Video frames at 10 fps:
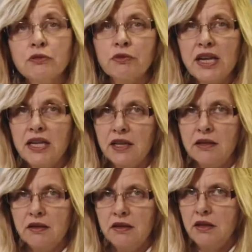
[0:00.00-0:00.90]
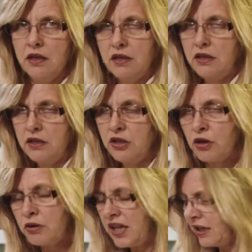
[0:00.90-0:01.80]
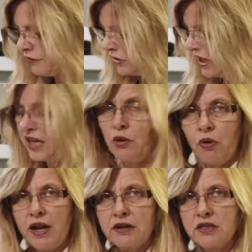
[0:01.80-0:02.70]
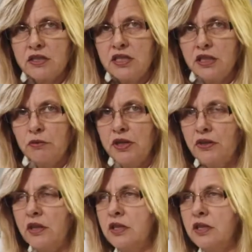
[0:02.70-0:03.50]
right in. You don't have any wires to deal with.